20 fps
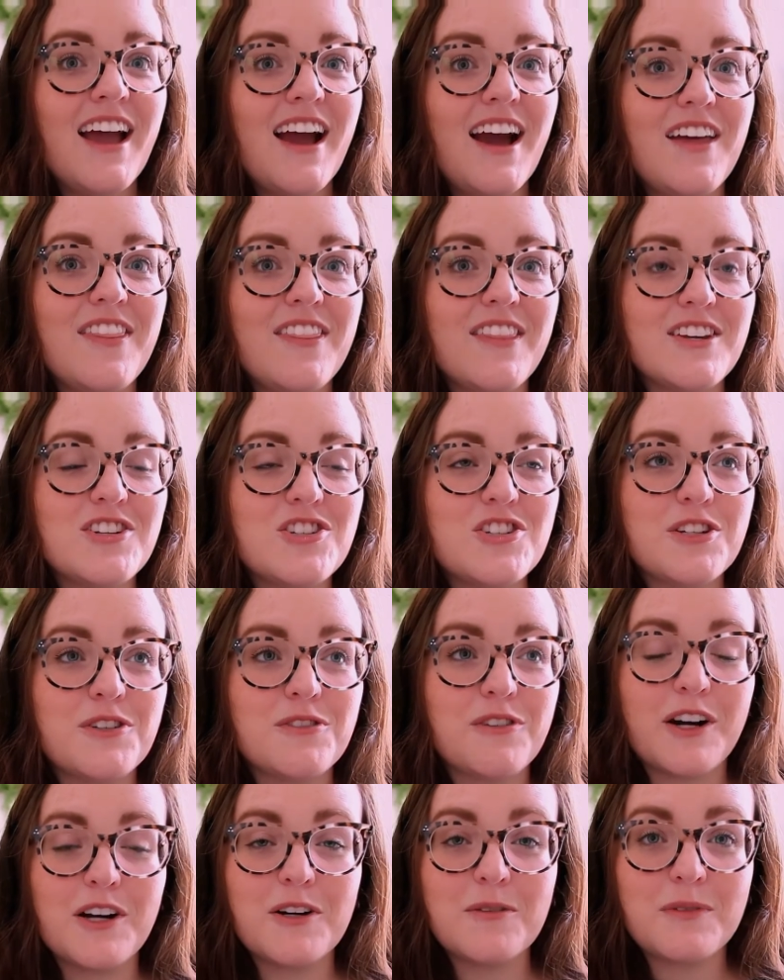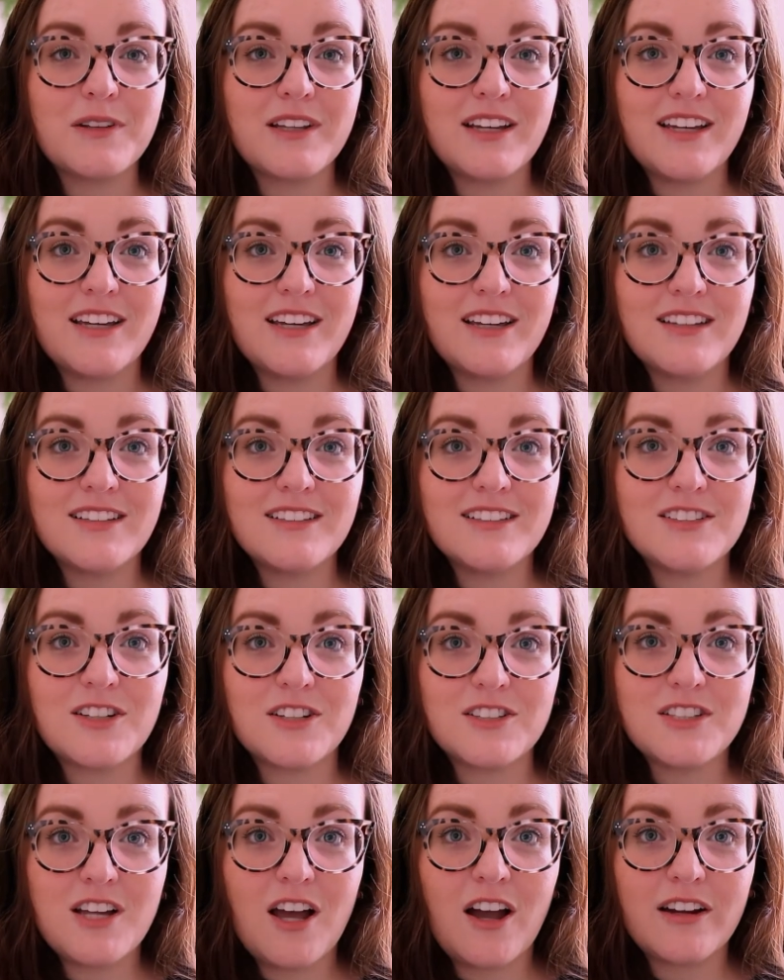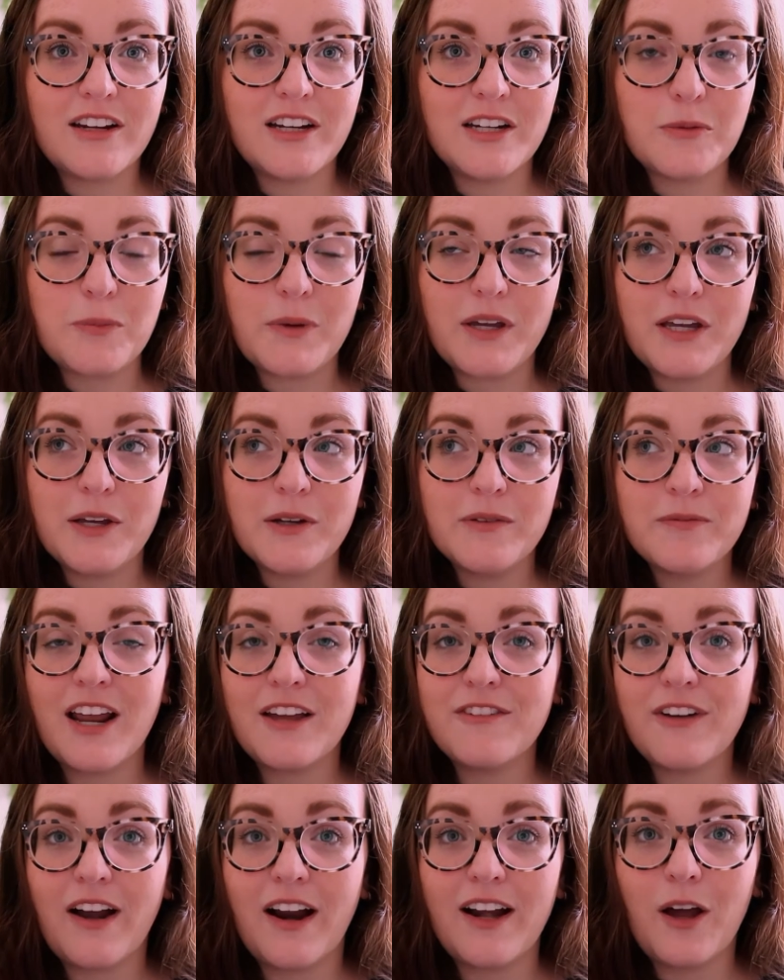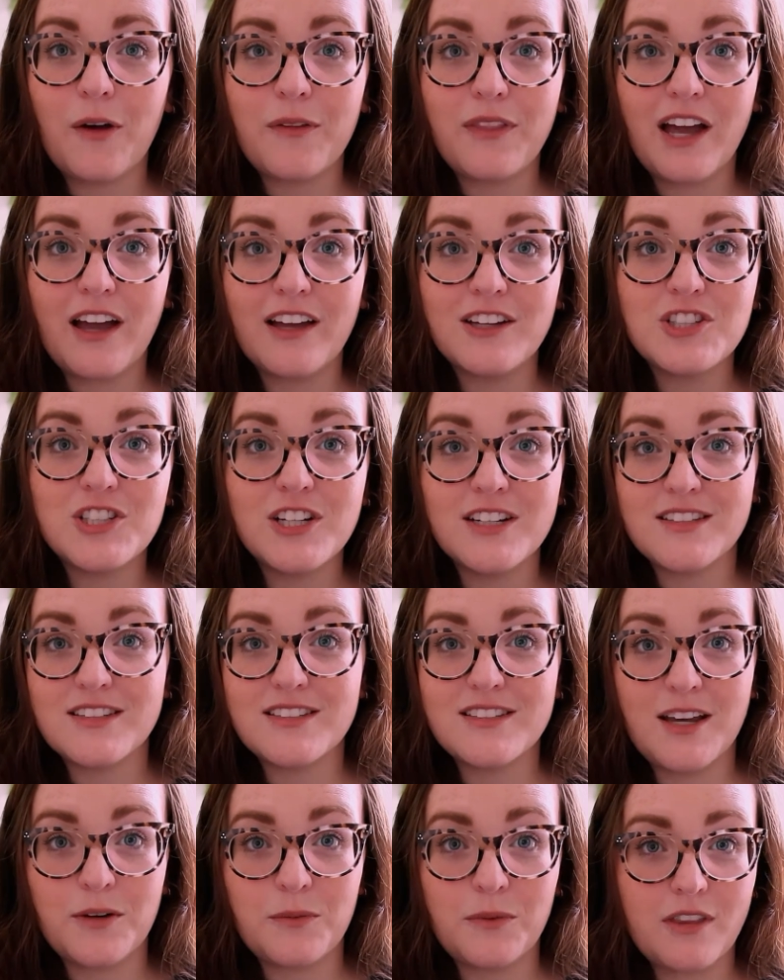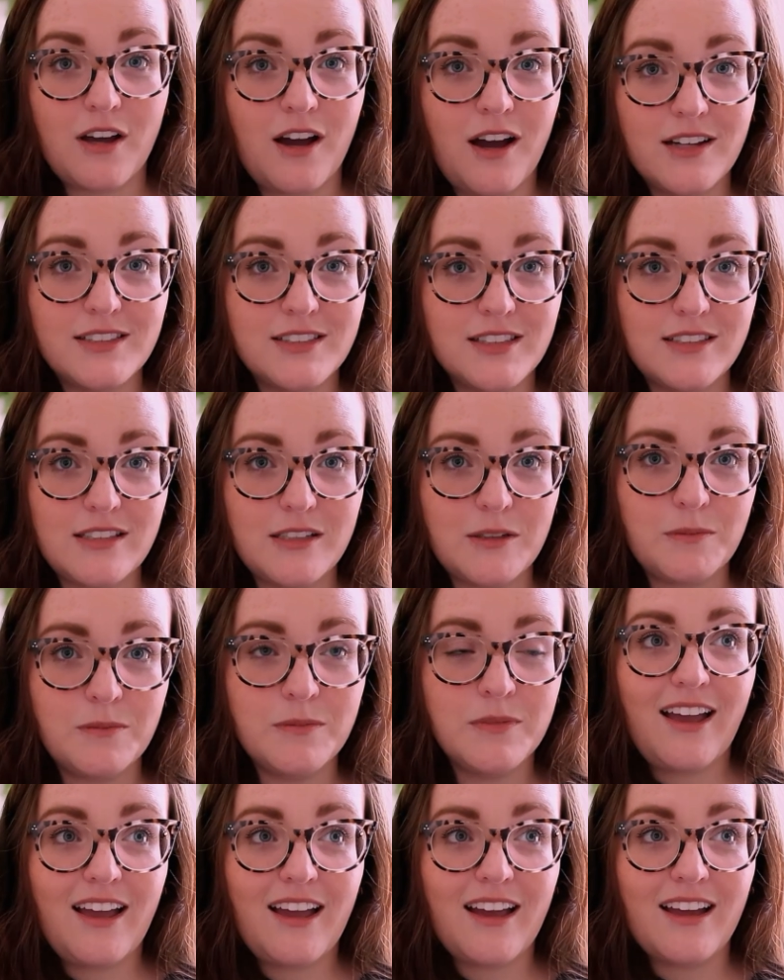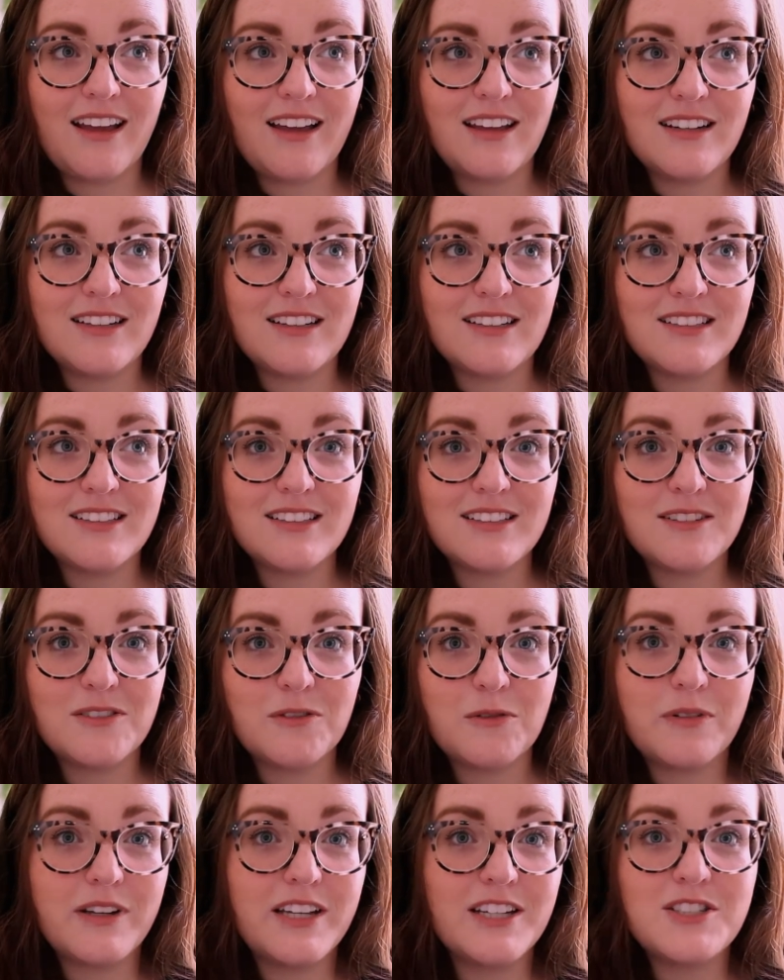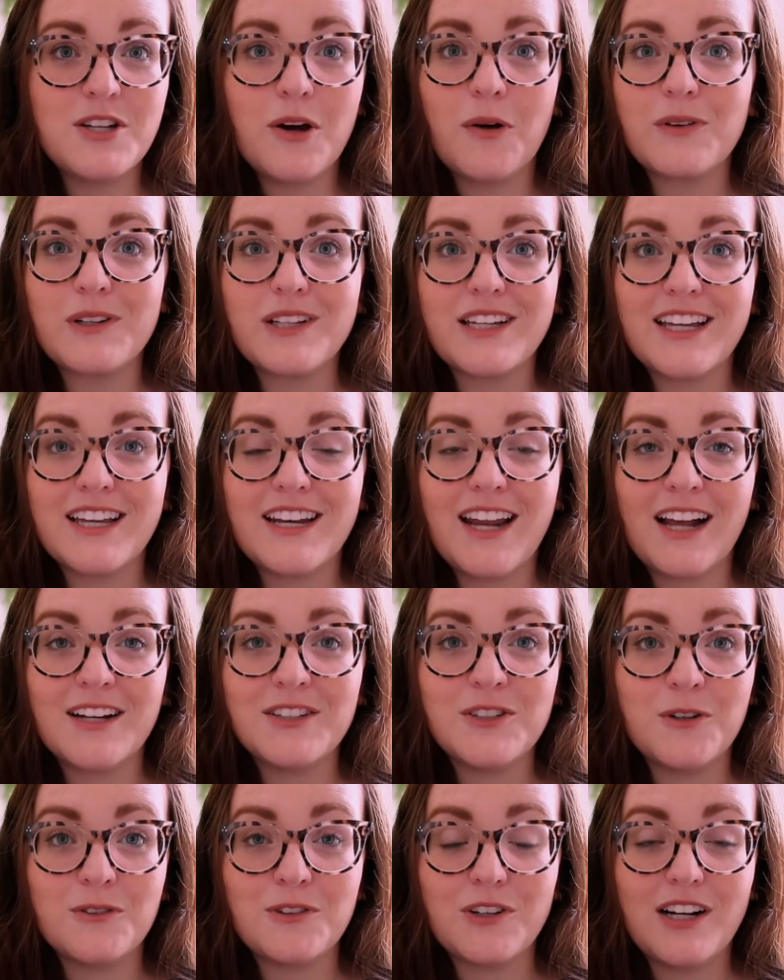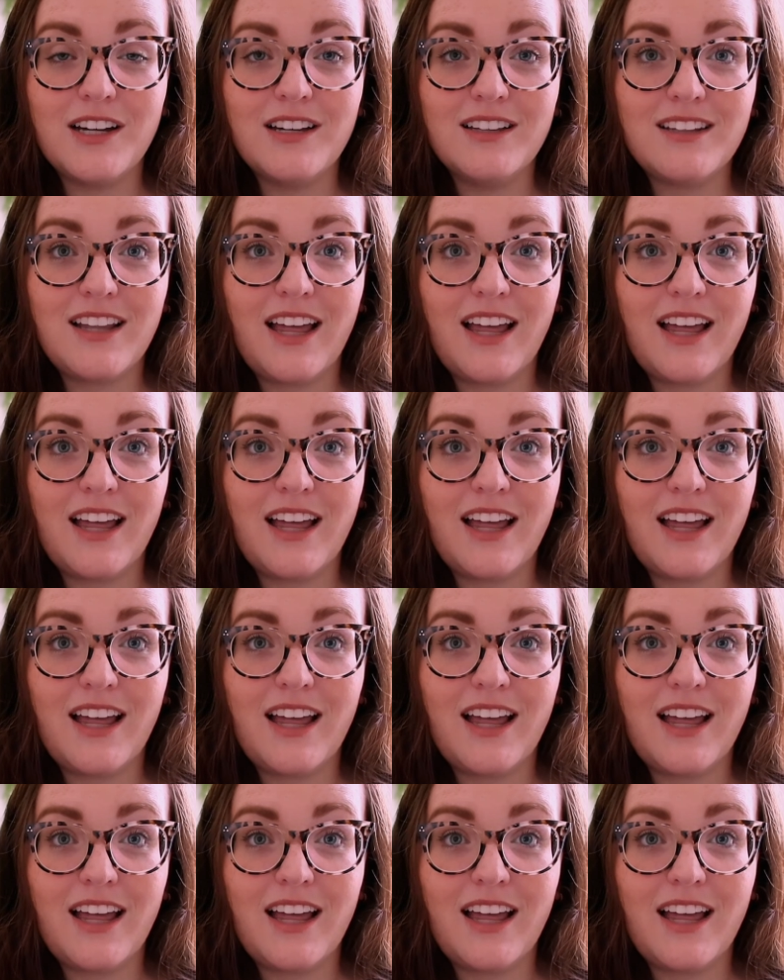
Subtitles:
And then she randomly starts talking to me, and I find out that she has a son with autism, and we totally connect over it.